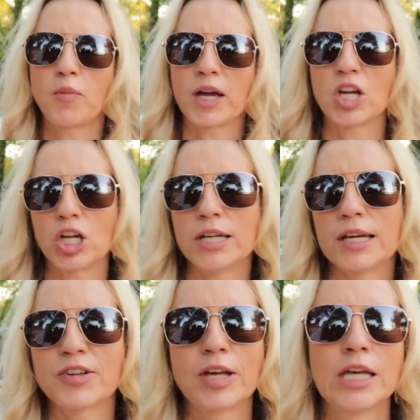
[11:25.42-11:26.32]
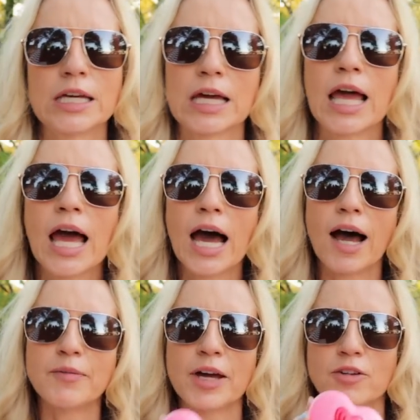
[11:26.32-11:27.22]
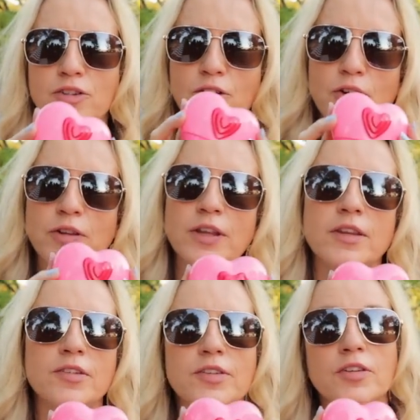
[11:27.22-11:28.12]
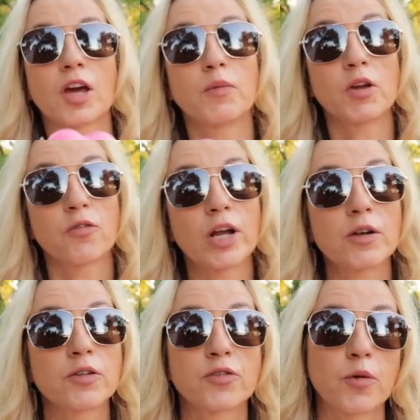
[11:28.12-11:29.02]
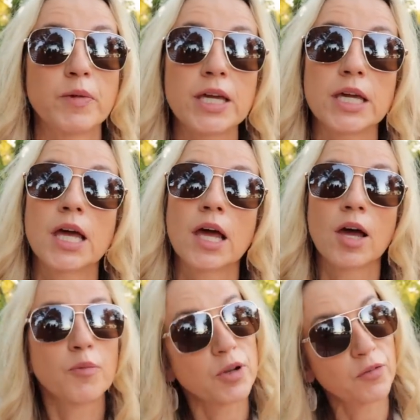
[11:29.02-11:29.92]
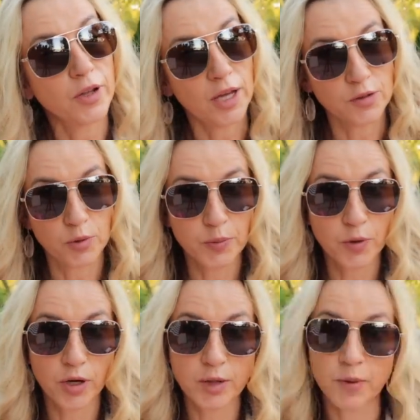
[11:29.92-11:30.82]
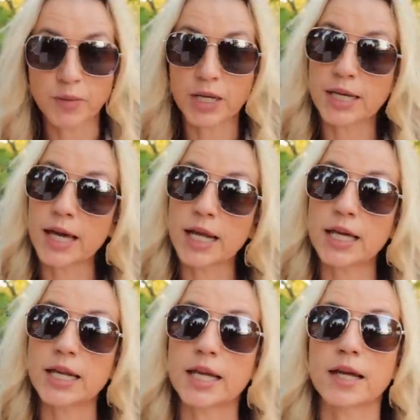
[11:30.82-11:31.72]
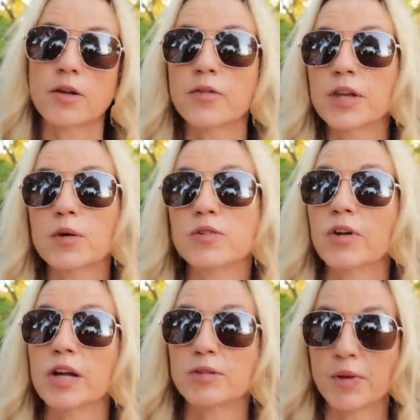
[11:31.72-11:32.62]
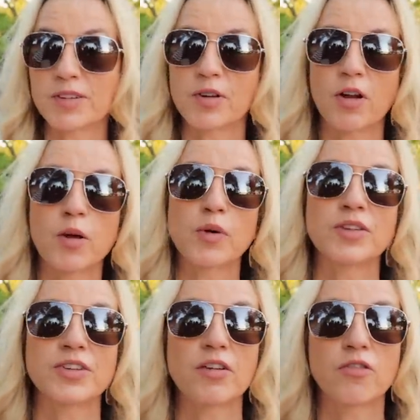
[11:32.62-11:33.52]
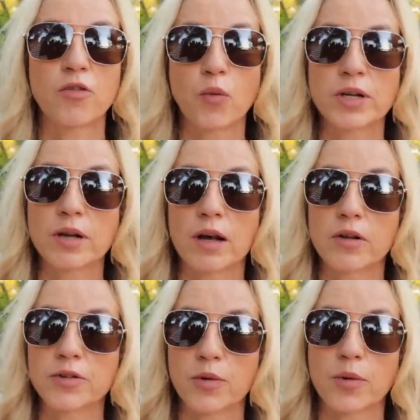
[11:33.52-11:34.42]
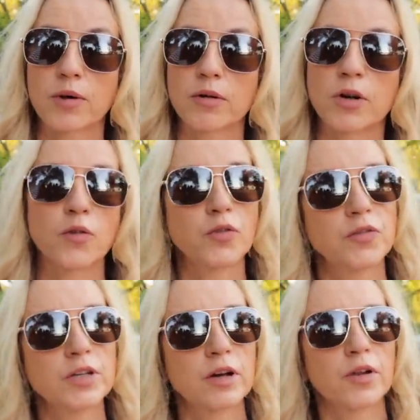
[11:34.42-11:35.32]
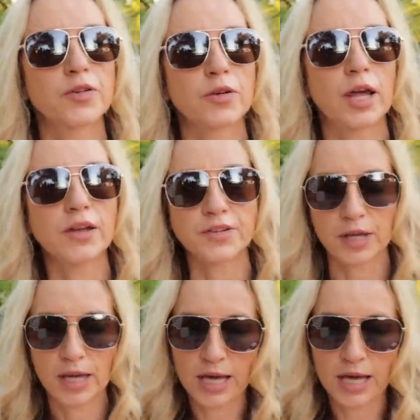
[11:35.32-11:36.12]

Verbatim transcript: my goodness. I'm not sure that this is going to be a fragrance for me, but if it has whipped cream, I'm going to get it. And I don't think it was very expensive at all. I want to say $40 or no, $50 or less.